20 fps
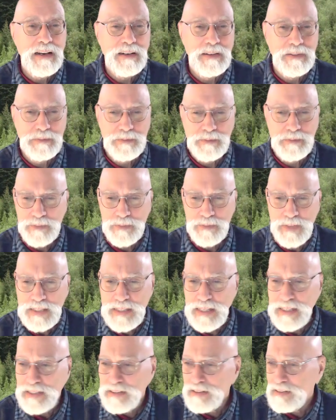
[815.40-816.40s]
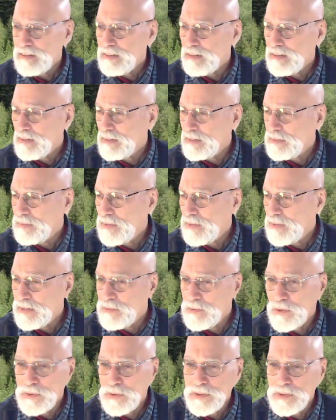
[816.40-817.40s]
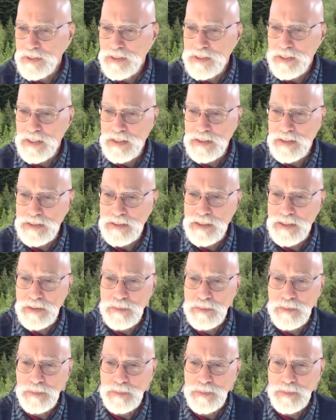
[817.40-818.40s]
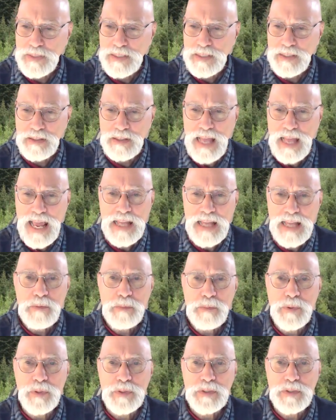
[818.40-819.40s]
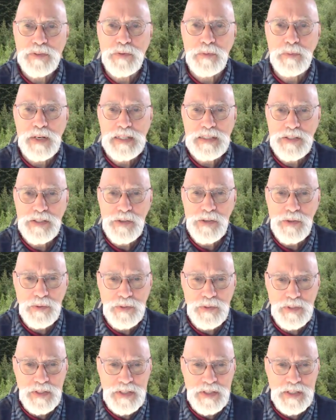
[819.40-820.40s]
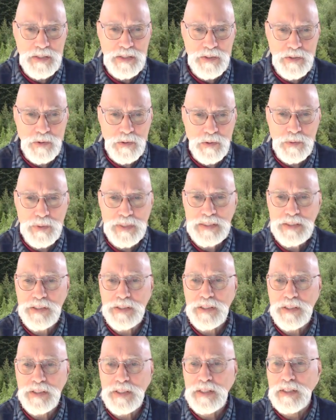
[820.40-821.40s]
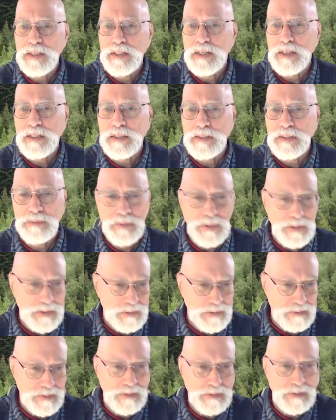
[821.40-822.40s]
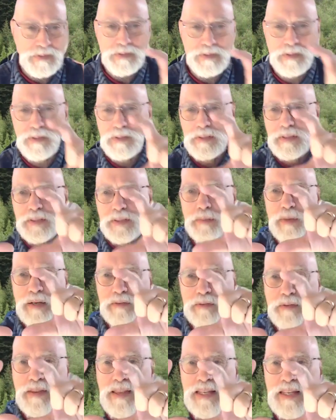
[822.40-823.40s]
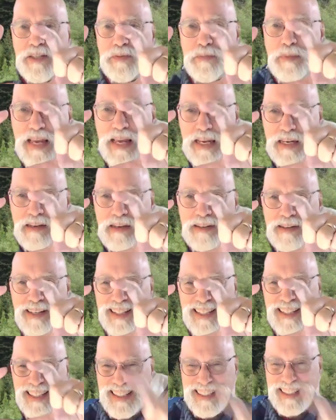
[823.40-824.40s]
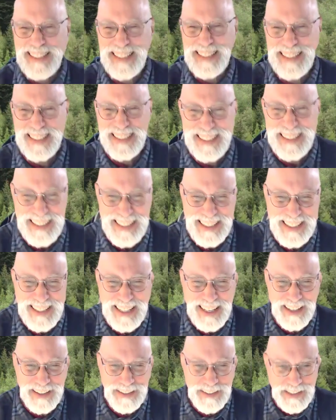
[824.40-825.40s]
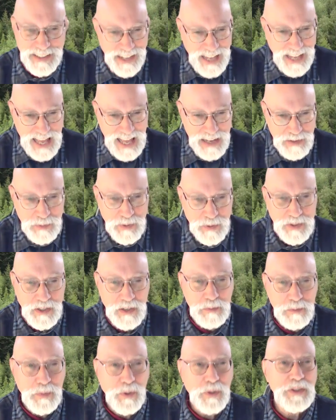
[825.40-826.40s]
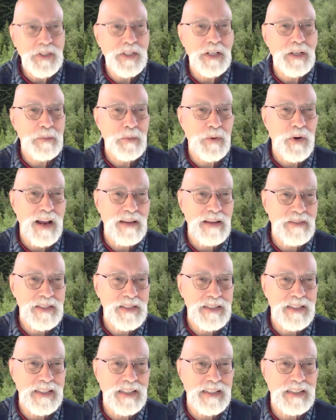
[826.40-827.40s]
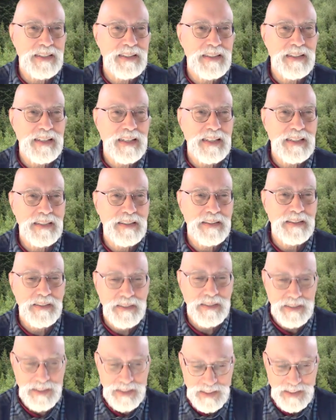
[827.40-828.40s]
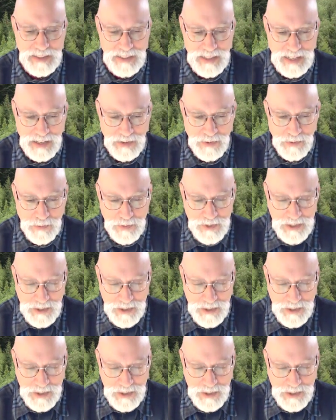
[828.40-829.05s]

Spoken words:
And then I wrote some little handbooks for my students at Norwich. It's about this big, a little handbook on personal privacy and how to